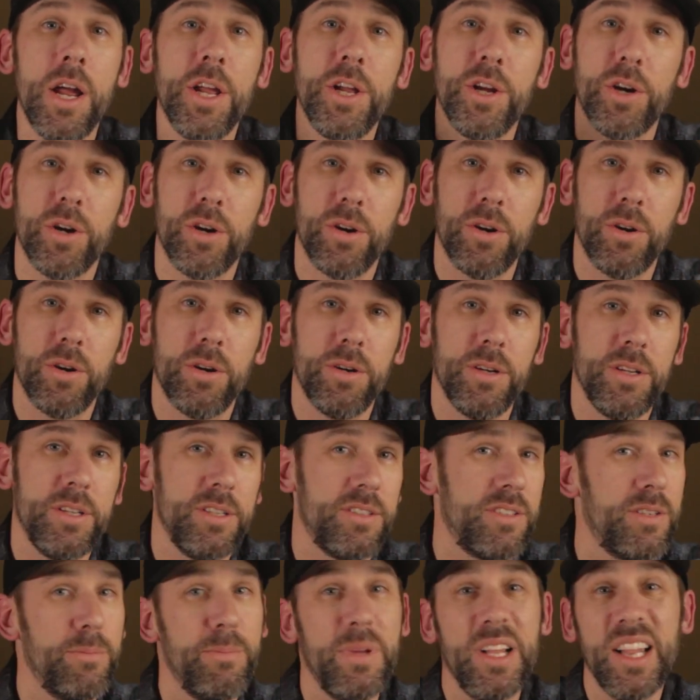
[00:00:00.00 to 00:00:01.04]

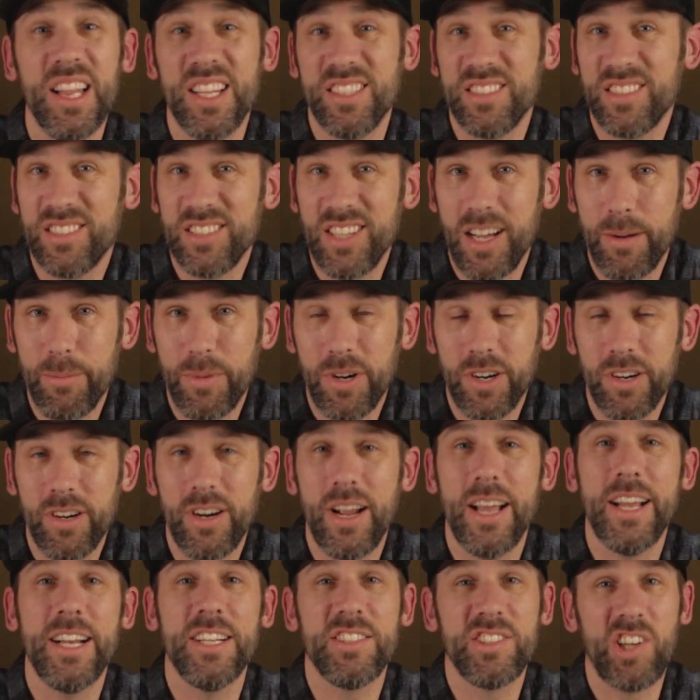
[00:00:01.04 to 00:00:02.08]
it's the middle of summer
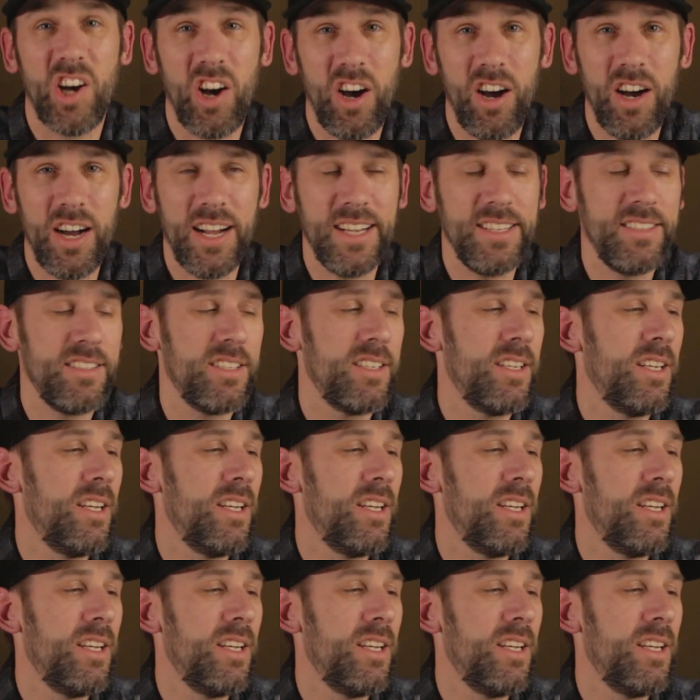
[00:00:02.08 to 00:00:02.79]
and it's hot.